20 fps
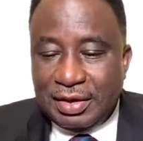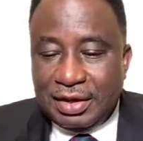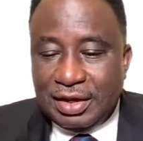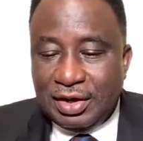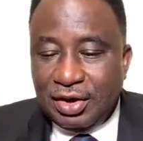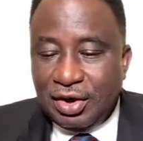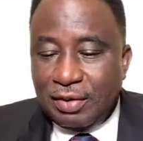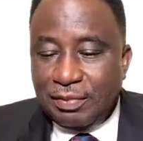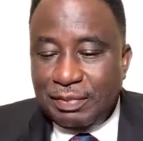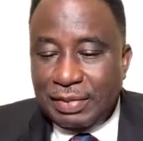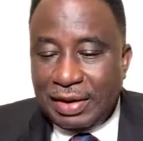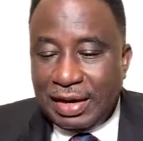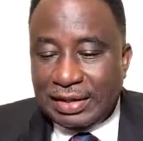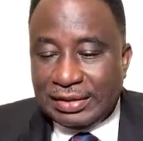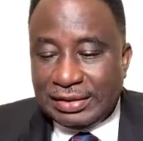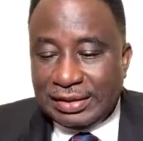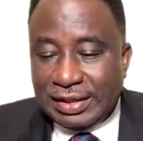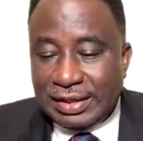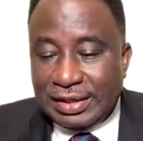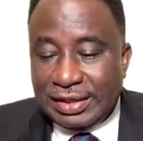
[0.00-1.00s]
May the Lord
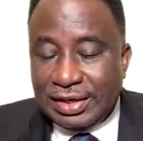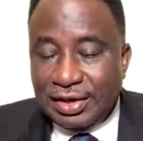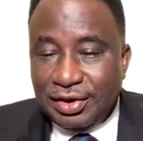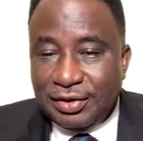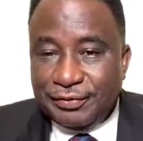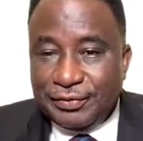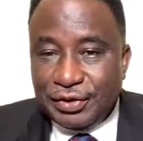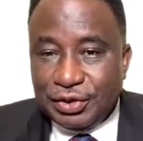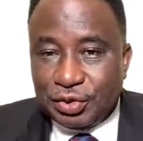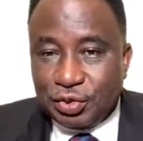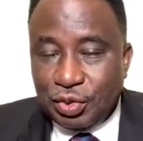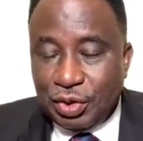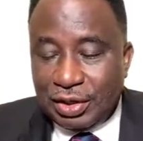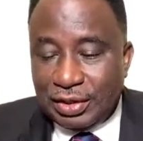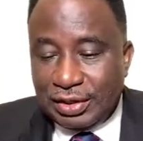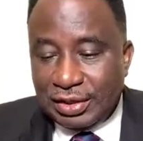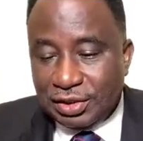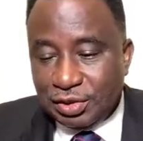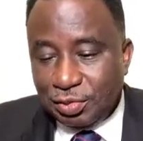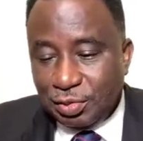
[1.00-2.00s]
bless the reading of his
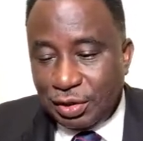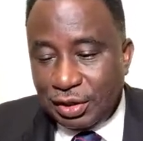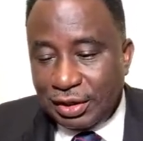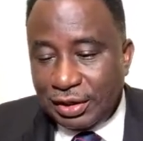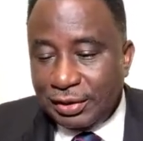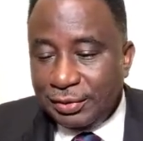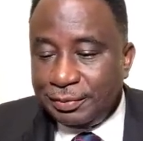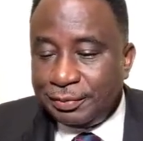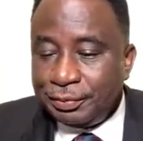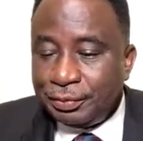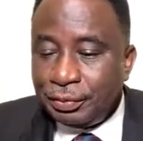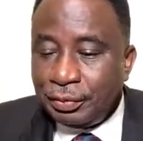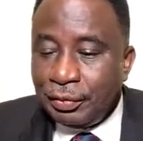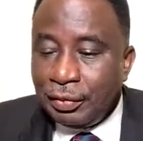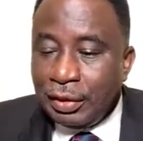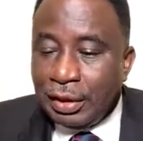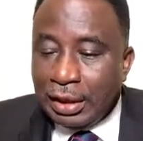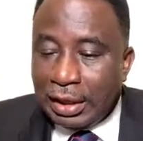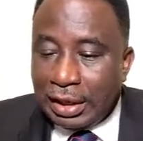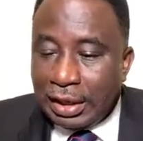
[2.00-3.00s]
word this morning.
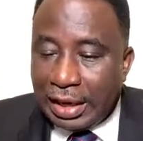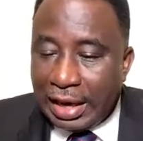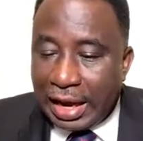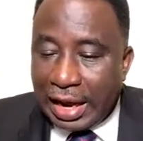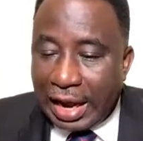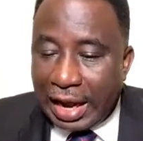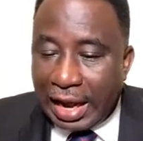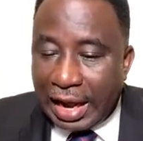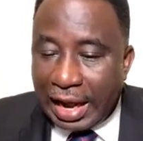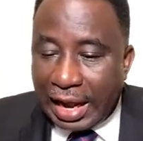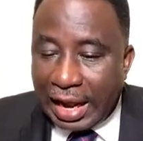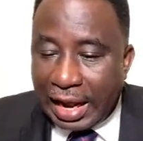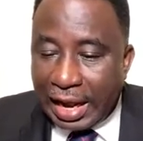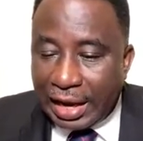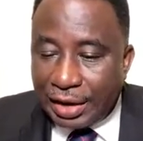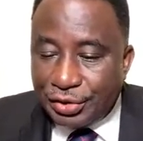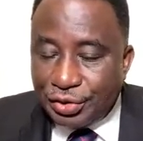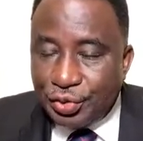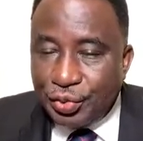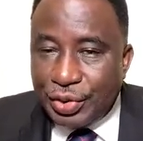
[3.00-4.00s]
Now,
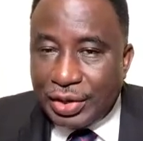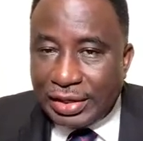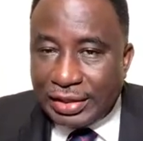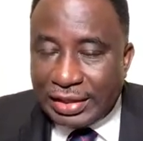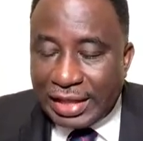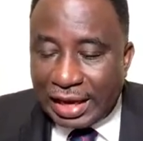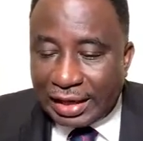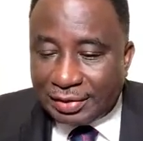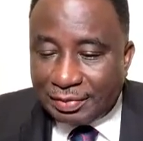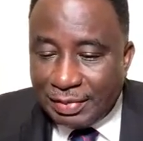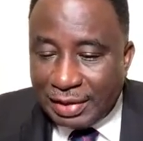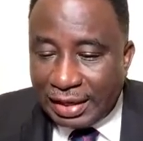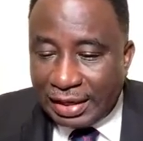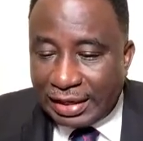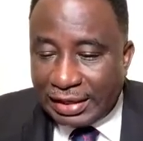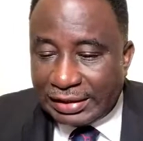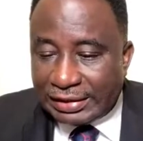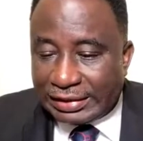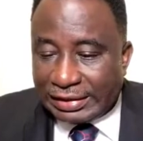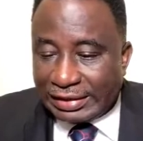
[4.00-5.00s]
that
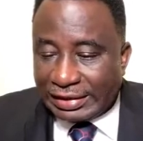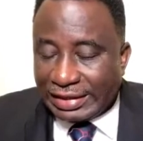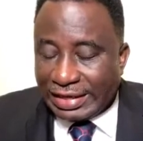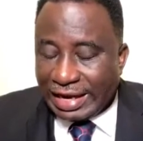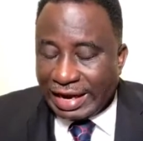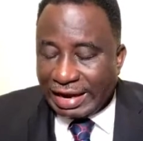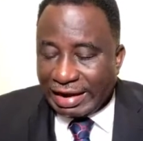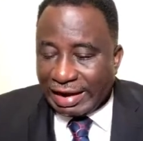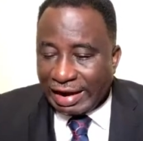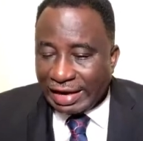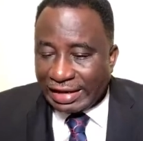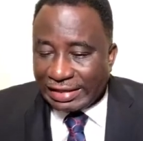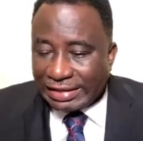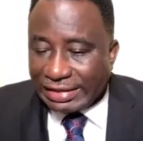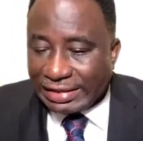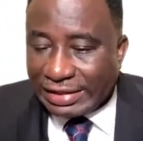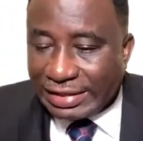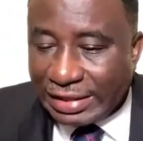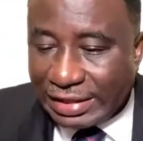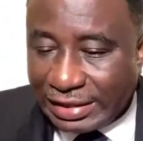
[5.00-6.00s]
means
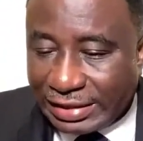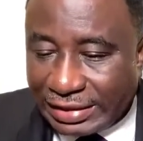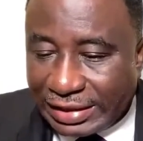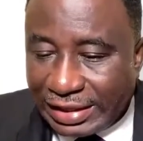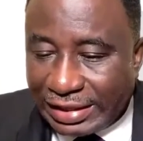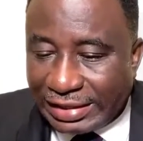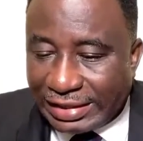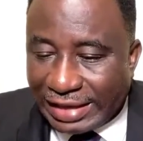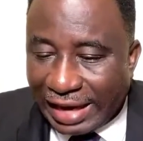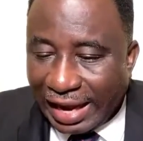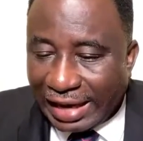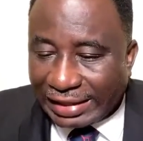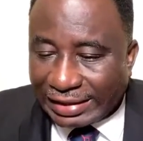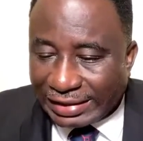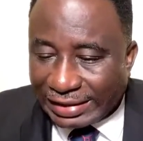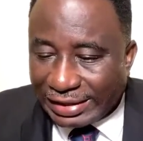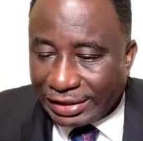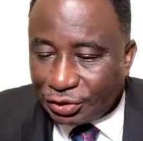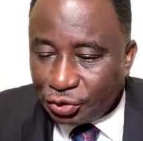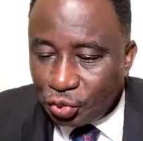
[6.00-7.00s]

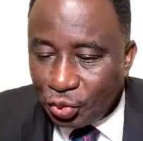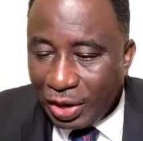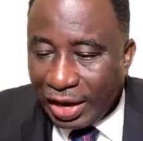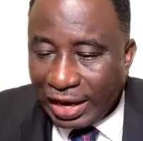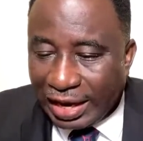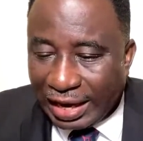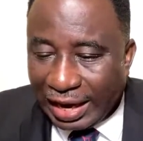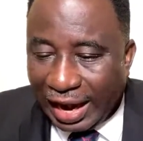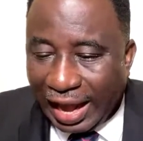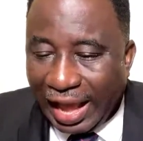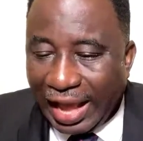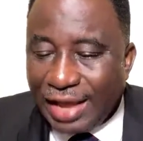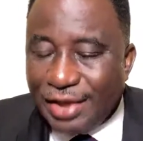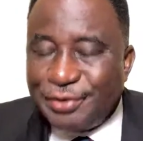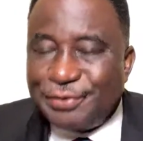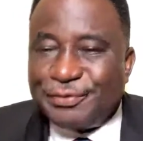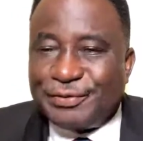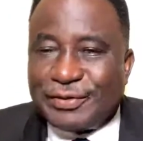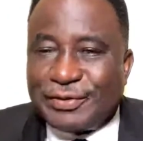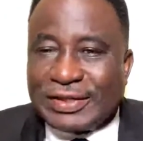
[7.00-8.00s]
that is where
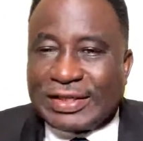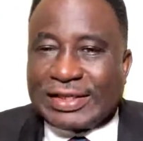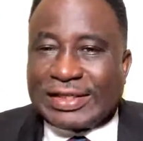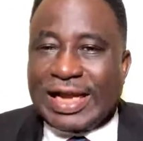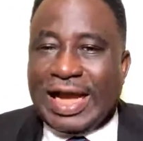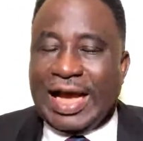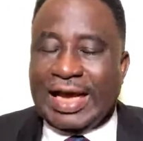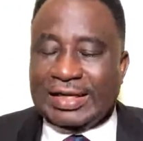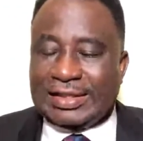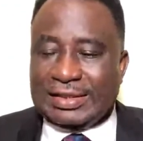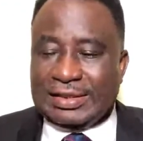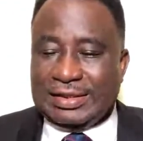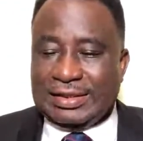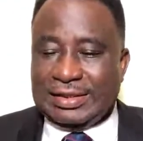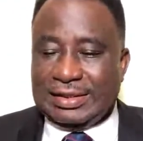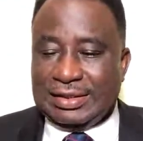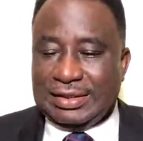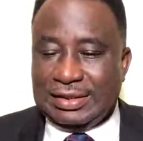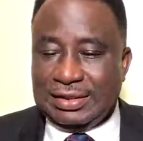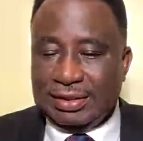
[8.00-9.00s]
life
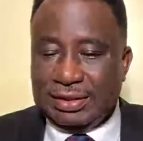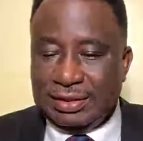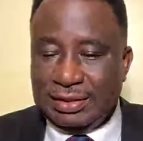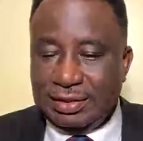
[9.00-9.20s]
starts.